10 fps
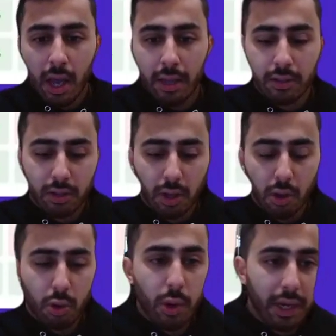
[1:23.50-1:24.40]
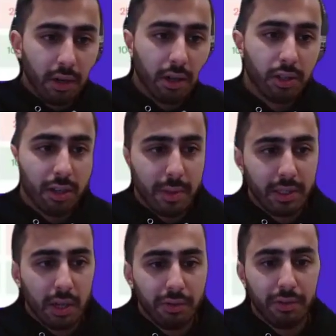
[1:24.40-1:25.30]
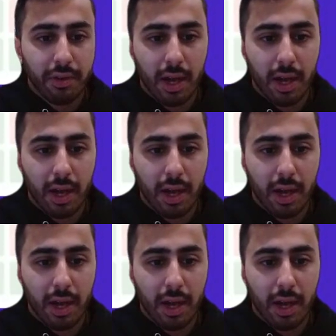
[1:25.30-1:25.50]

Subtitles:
And so, quick introduction of myself.